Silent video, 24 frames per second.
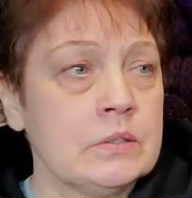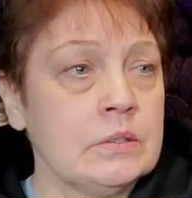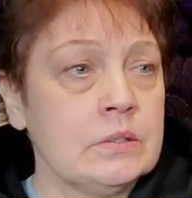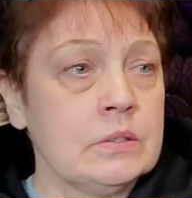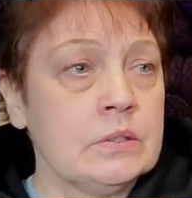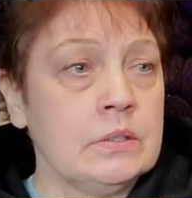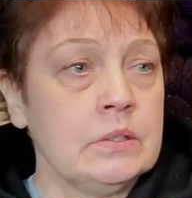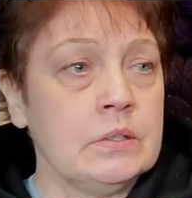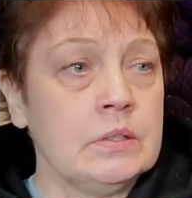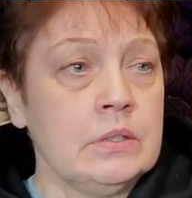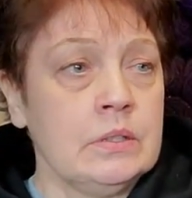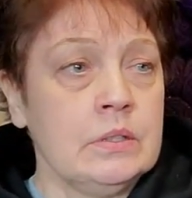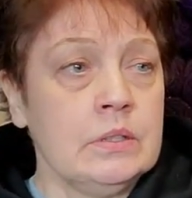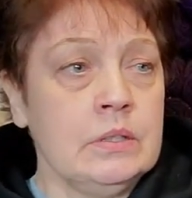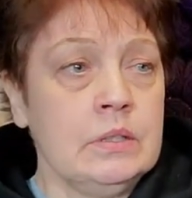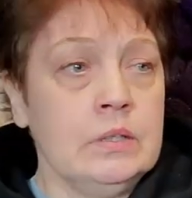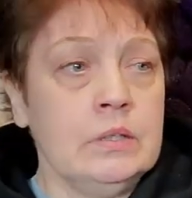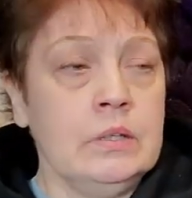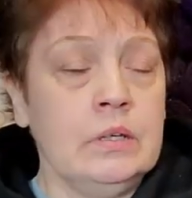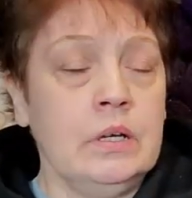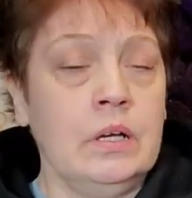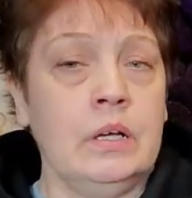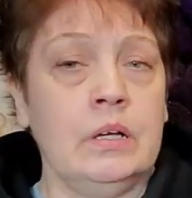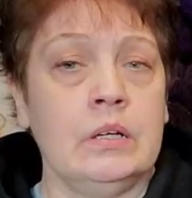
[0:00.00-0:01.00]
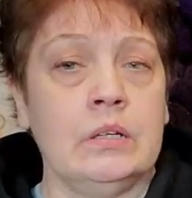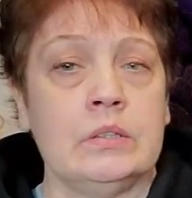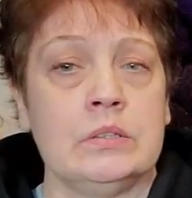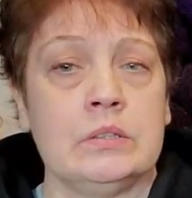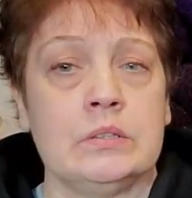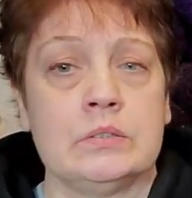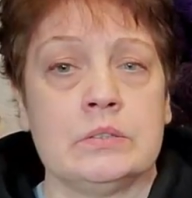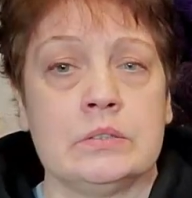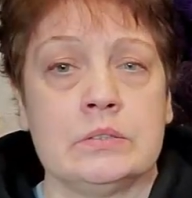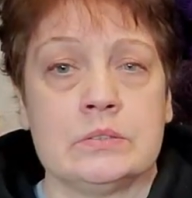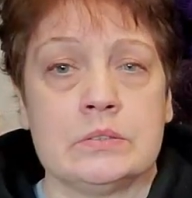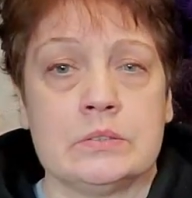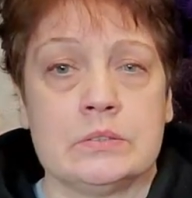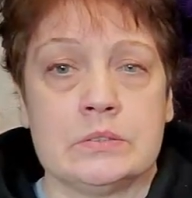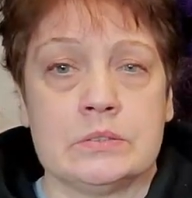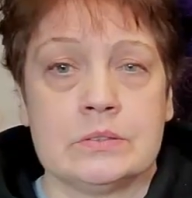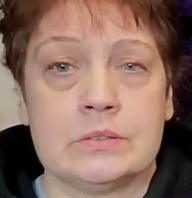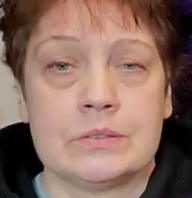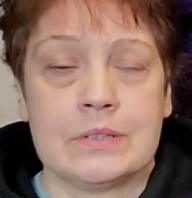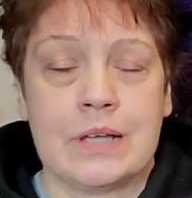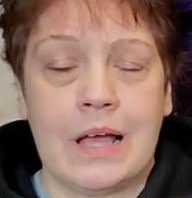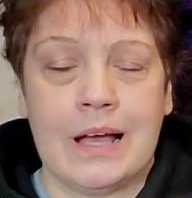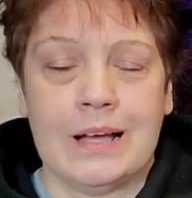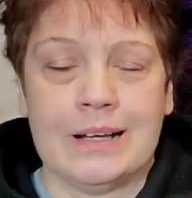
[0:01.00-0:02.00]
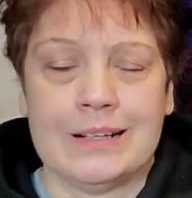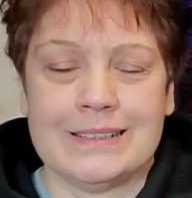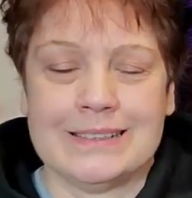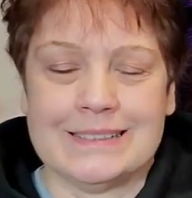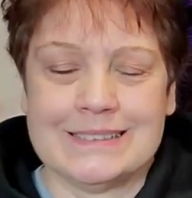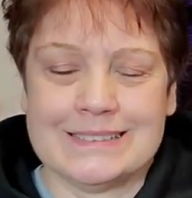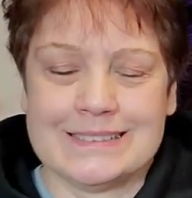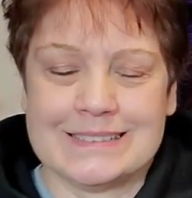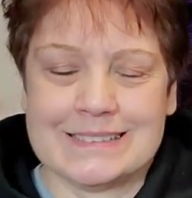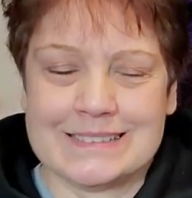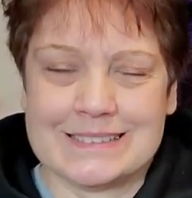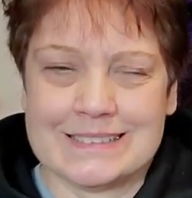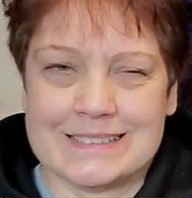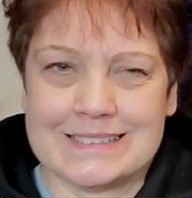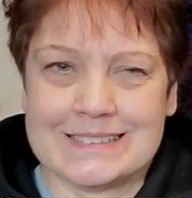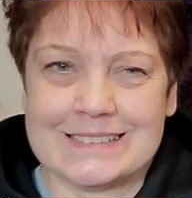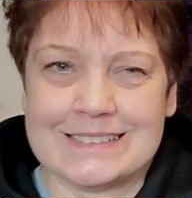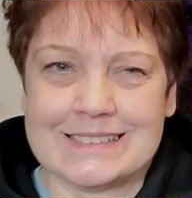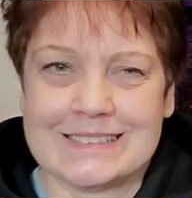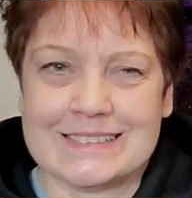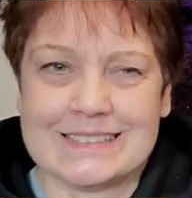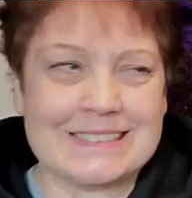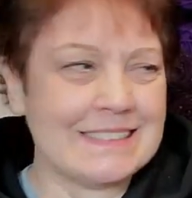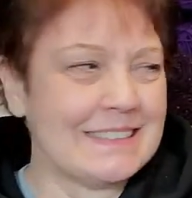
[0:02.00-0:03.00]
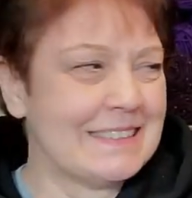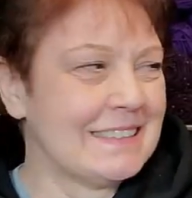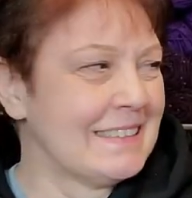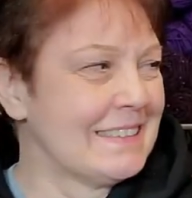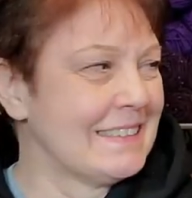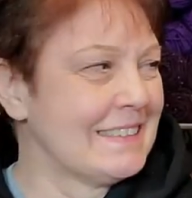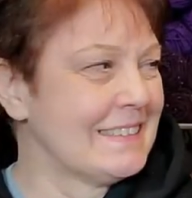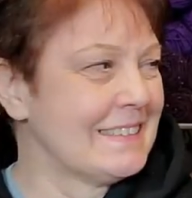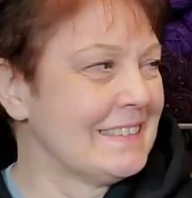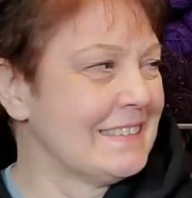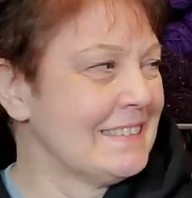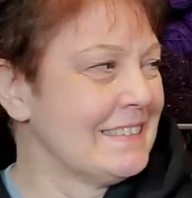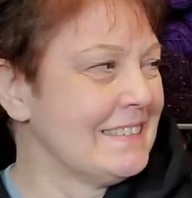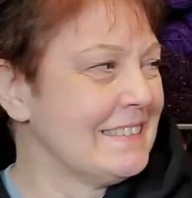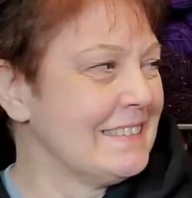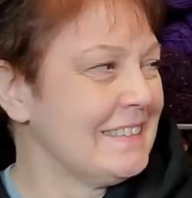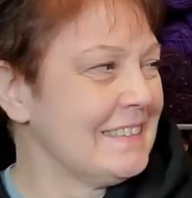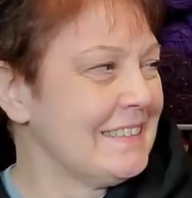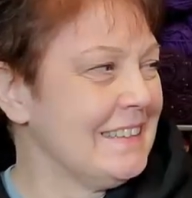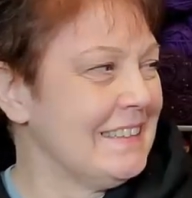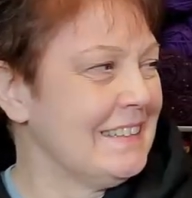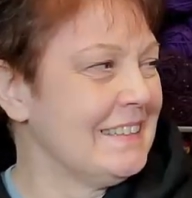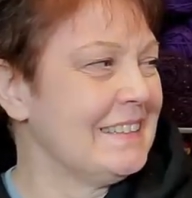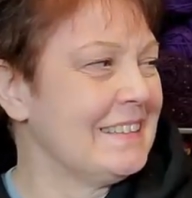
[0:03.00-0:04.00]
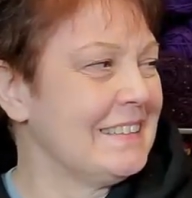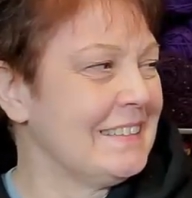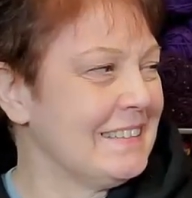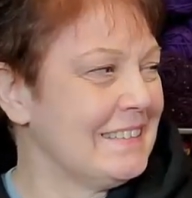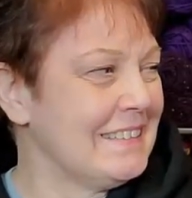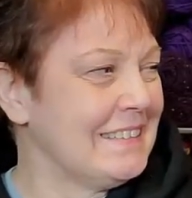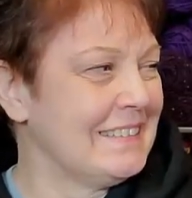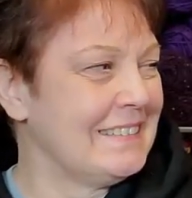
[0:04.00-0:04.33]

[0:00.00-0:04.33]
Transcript: (not speaking)